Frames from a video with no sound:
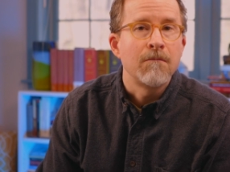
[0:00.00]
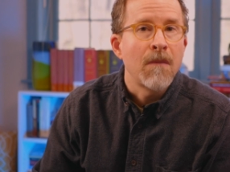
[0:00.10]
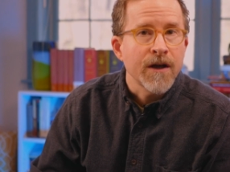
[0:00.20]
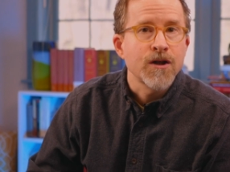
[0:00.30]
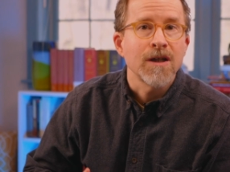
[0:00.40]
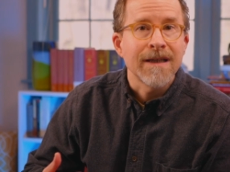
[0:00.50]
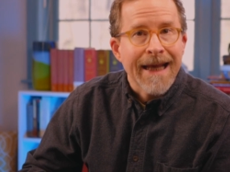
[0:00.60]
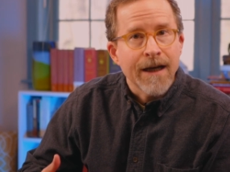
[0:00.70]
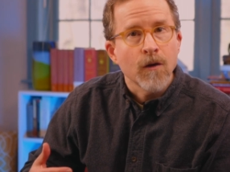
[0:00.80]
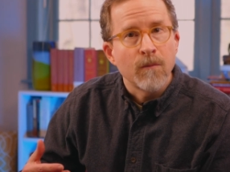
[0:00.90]
much
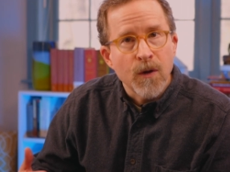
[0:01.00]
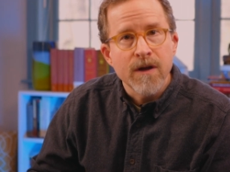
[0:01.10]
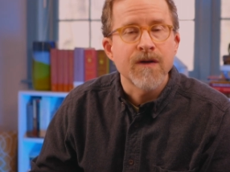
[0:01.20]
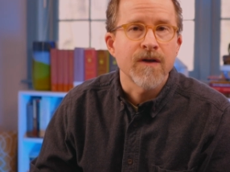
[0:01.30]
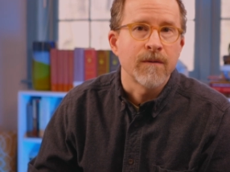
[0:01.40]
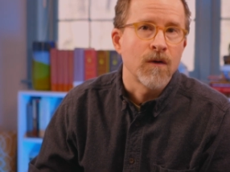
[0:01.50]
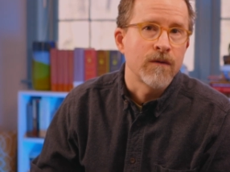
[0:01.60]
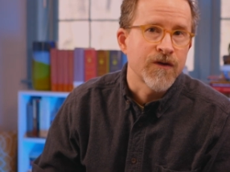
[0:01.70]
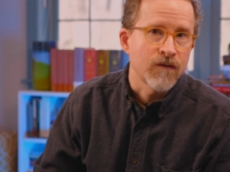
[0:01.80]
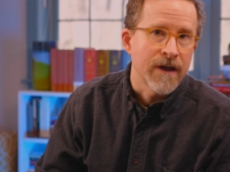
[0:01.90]
later Buddhism
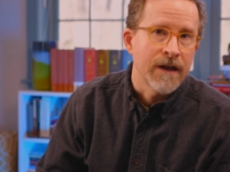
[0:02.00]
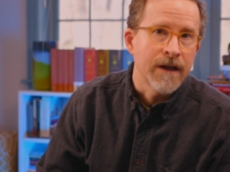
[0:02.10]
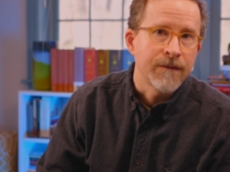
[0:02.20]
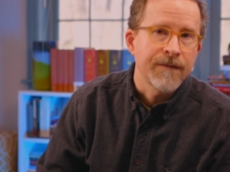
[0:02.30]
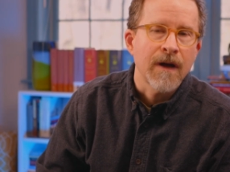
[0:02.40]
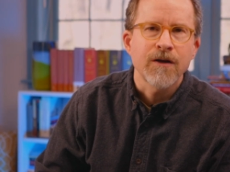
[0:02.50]
was written in.